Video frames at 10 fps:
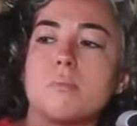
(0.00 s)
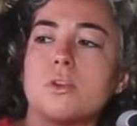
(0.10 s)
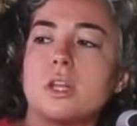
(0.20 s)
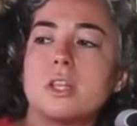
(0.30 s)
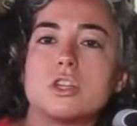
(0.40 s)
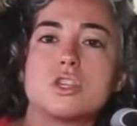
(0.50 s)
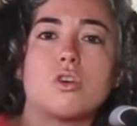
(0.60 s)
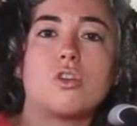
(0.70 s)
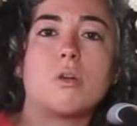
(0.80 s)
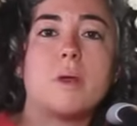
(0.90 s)
pulling the
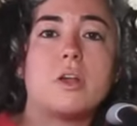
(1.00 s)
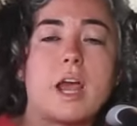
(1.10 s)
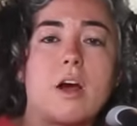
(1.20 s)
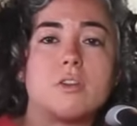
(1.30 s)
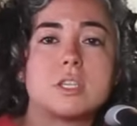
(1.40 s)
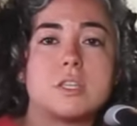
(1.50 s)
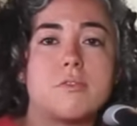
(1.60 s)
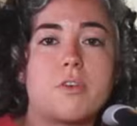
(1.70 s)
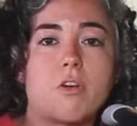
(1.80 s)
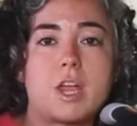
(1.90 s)
shoulder belt out to
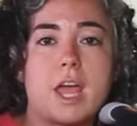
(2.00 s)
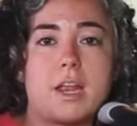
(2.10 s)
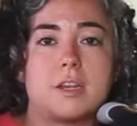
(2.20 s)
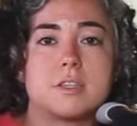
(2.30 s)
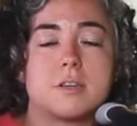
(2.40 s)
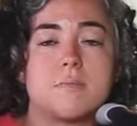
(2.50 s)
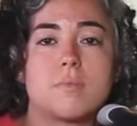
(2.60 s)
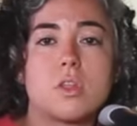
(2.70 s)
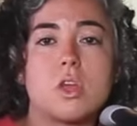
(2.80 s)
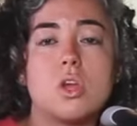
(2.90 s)
the very end.
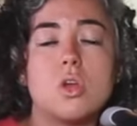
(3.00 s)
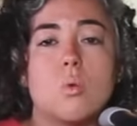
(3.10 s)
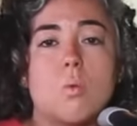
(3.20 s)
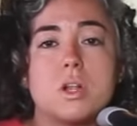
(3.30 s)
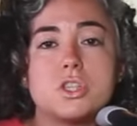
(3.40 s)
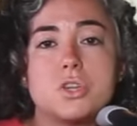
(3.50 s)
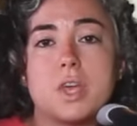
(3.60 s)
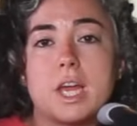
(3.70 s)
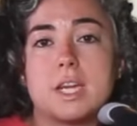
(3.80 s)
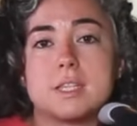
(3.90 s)
Once you
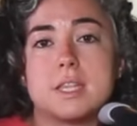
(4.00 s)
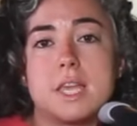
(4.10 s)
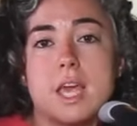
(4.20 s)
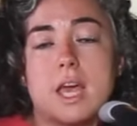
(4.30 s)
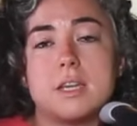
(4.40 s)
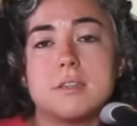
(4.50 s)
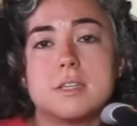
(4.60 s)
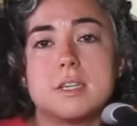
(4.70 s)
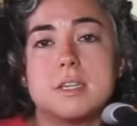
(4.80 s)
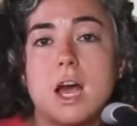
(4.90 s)
get it to the
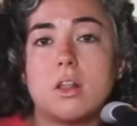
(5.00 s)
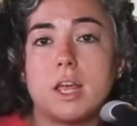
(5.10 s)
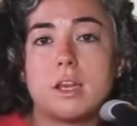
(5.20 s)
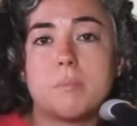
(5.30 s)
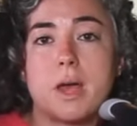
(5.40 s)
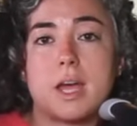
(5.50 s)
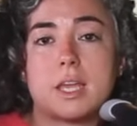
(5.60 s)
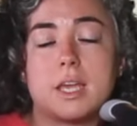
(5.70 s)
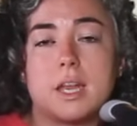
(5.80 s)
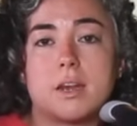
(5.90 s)
end, now let it
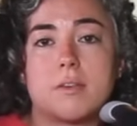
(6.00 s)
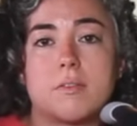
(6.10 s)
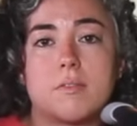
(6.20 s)
back in.